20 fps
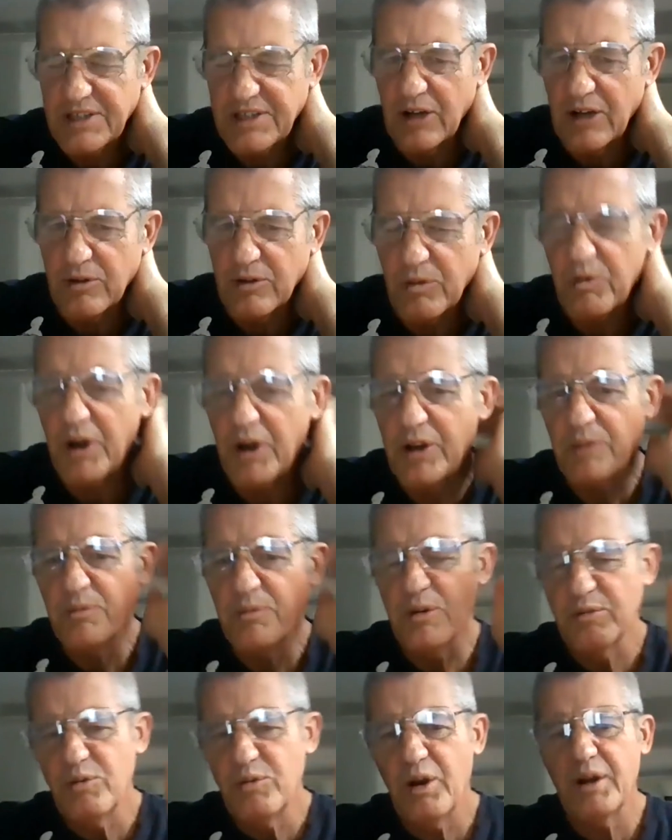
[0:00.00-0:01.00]
So look, what
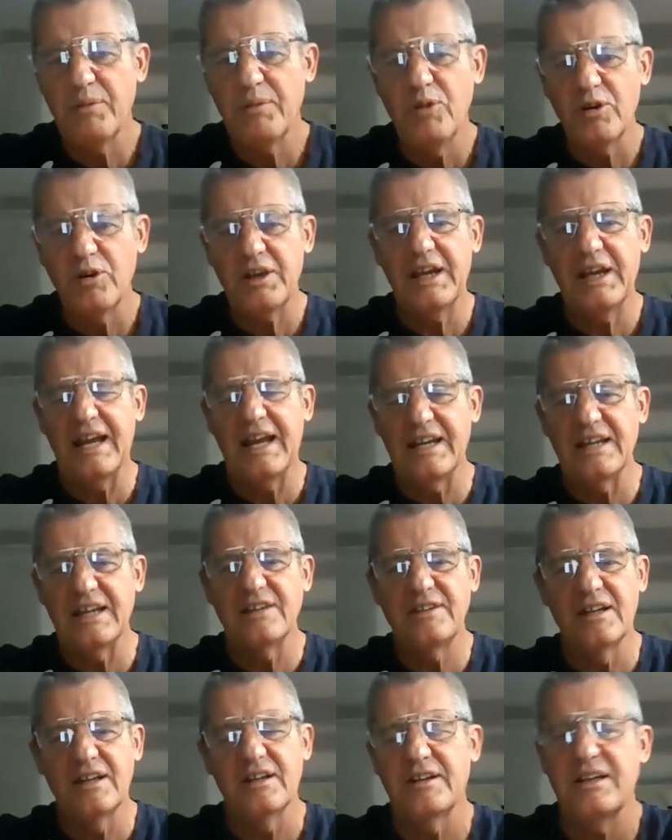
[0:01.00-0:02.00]
I'm looking at here,
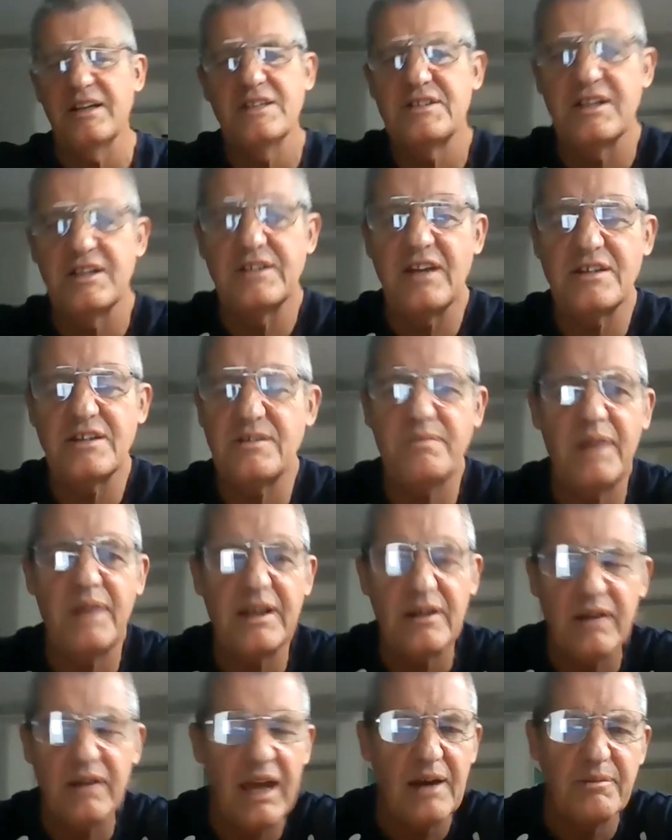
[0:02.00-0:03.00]
Dylan, is it doesn't
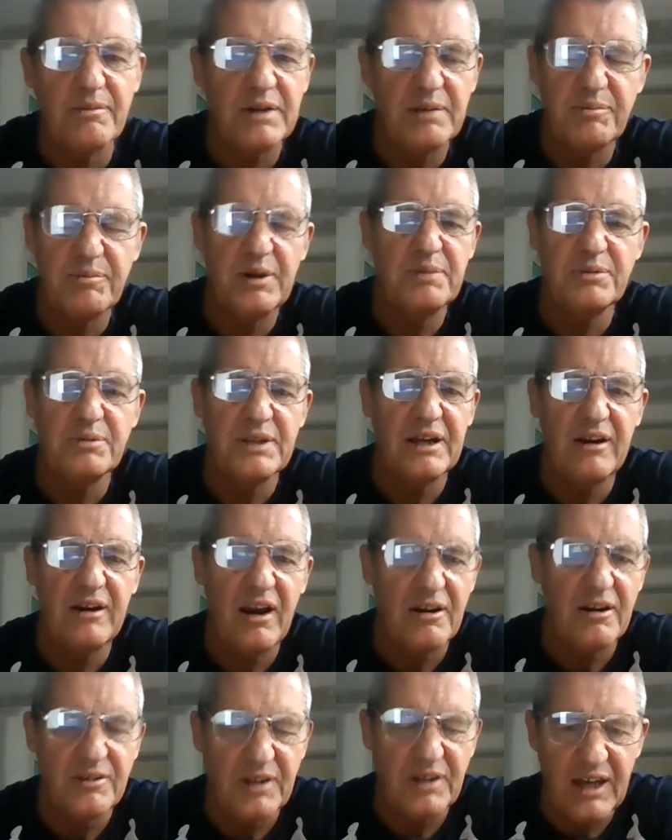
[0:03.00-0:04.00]
matter how many people there
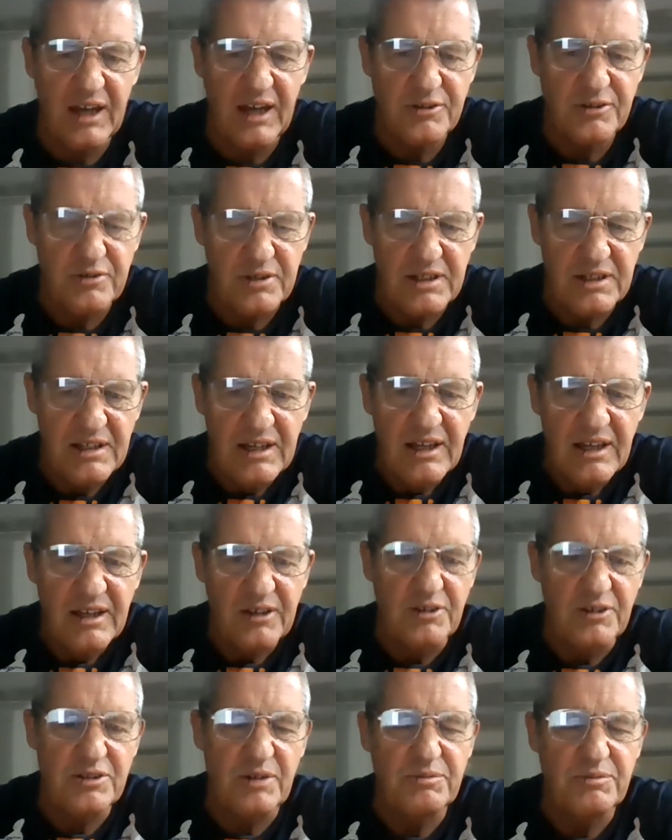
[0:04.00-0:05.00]
are in the country,
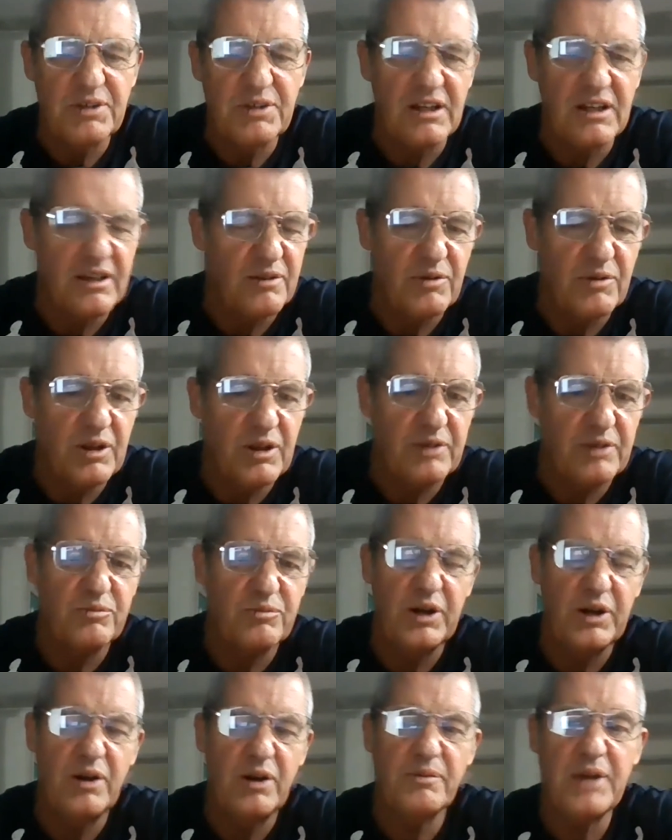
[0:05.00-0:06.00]
because I'm telling you,
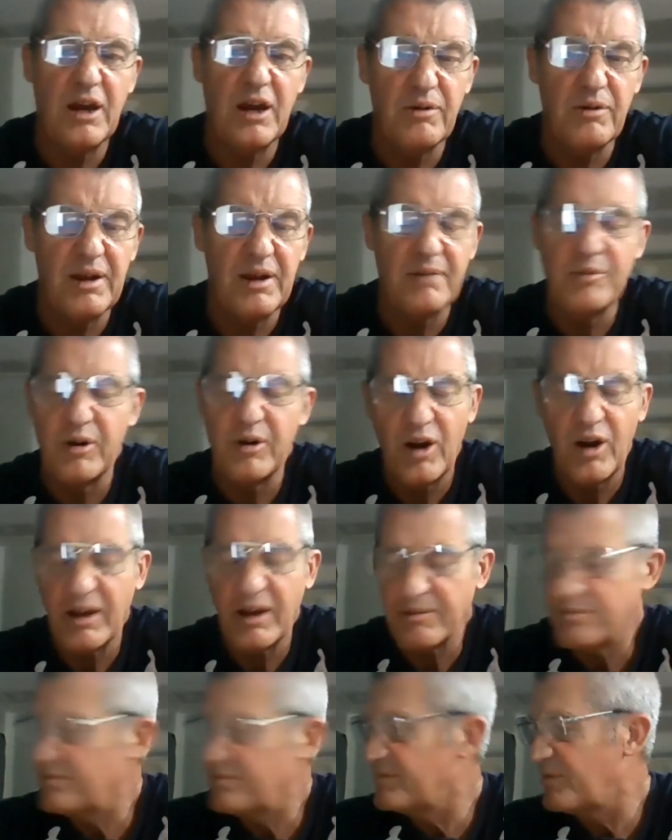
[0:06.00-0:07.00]
when I go around where
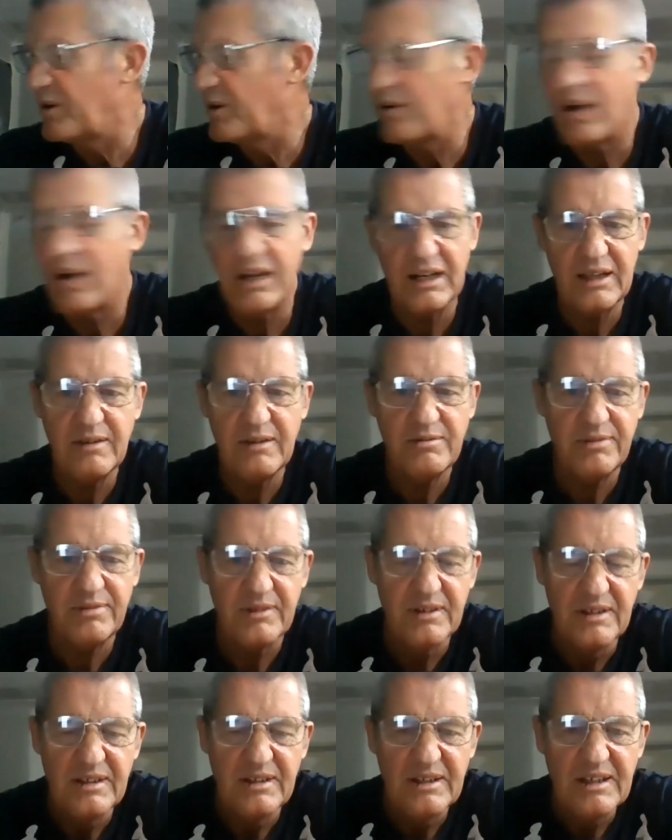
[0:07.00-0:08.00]
I live,
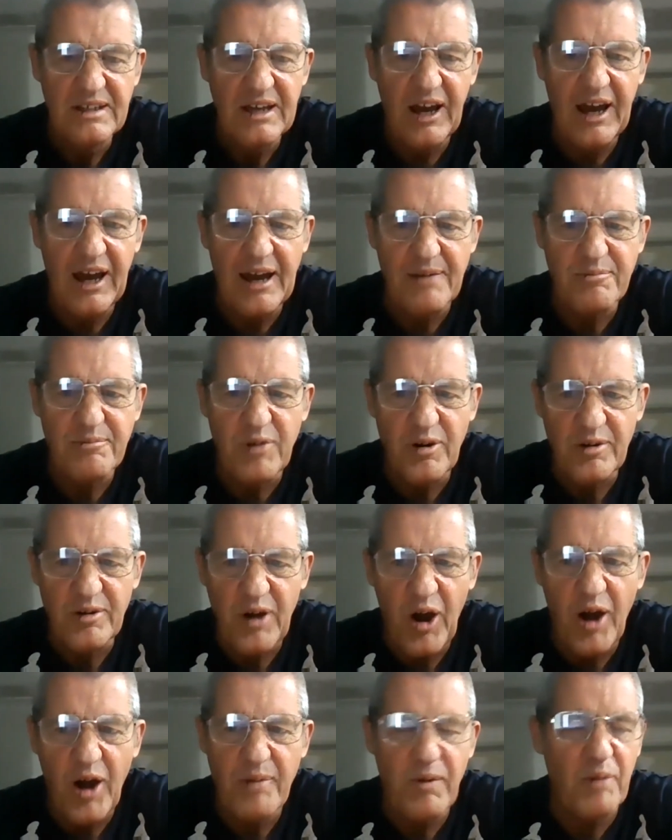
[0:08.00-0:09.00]
I'm
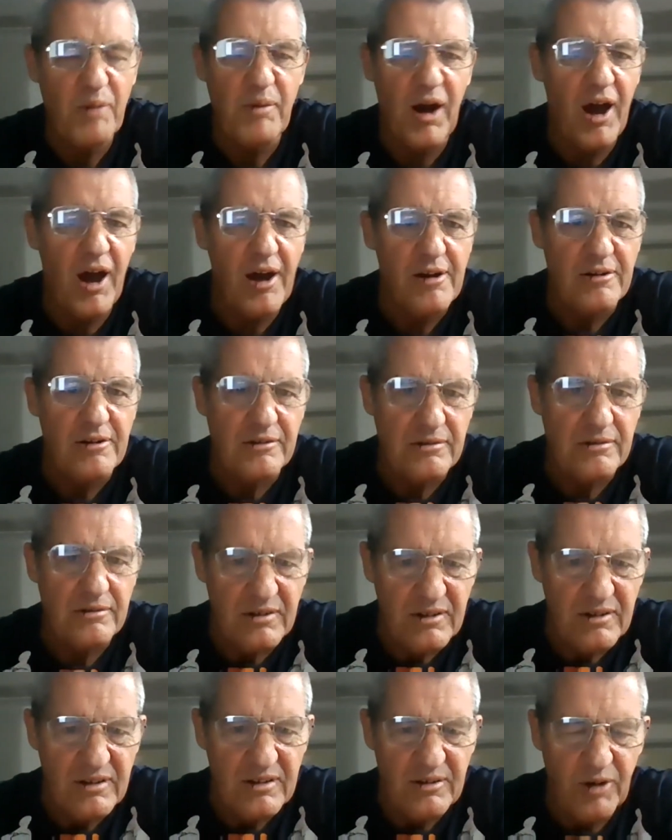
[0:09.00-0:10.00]
on my own.
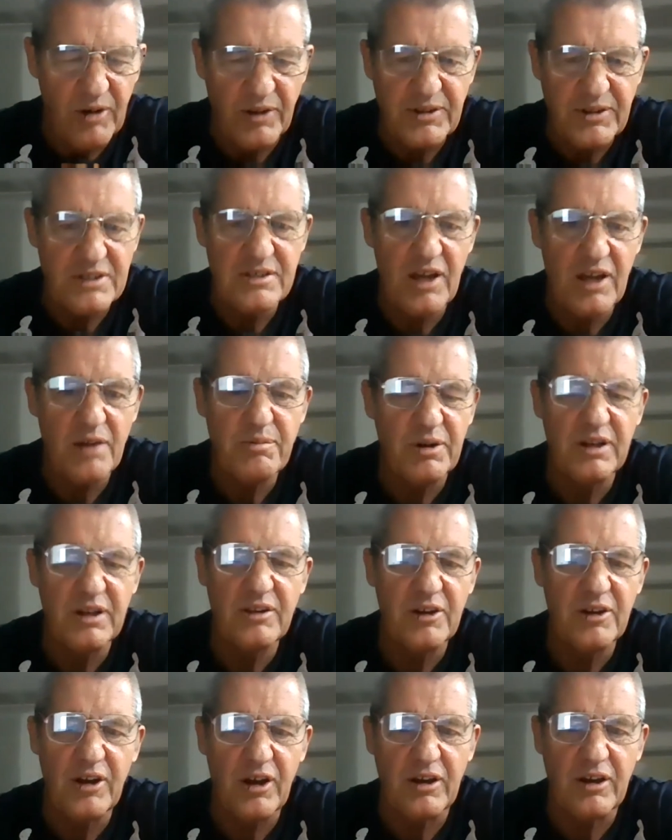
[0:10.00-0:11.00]
Right? There's nobody
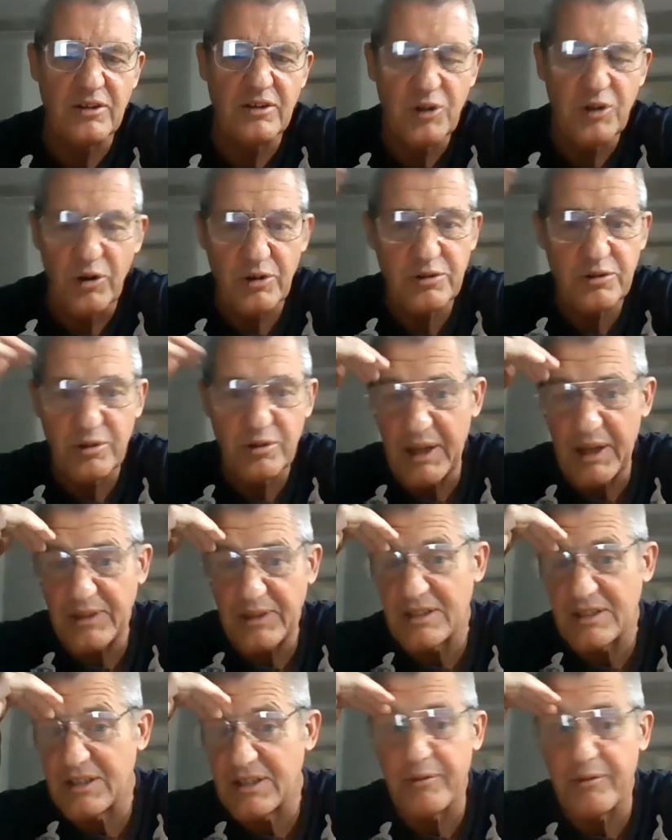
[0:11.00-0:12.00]
that I can talk to about
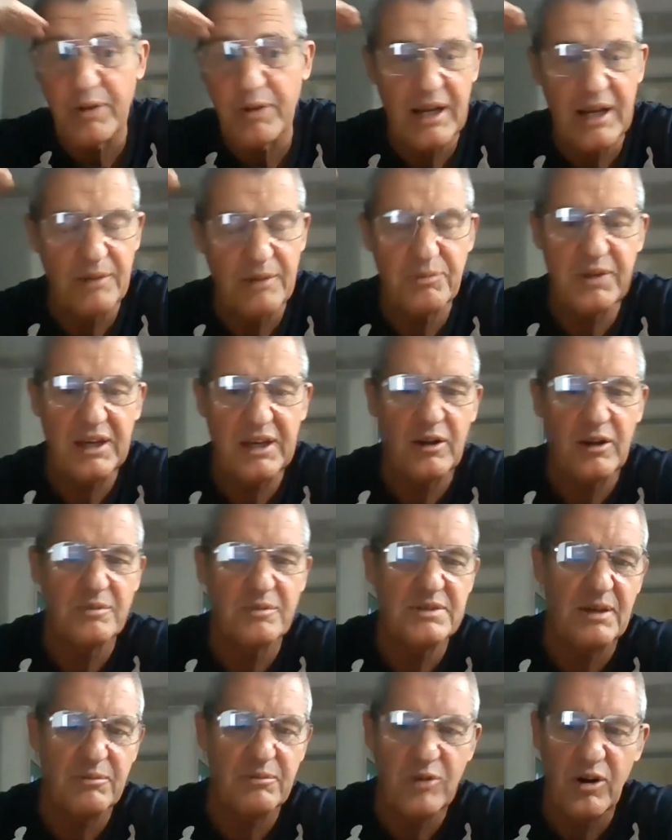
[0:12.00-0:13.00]
this stuff without I'm thinking I'm
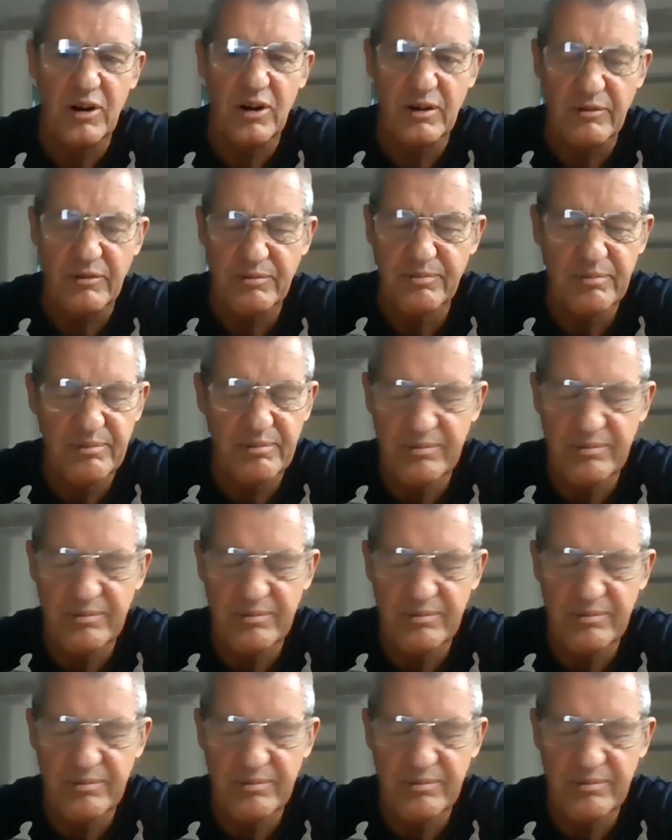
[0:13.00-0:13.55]
some kind of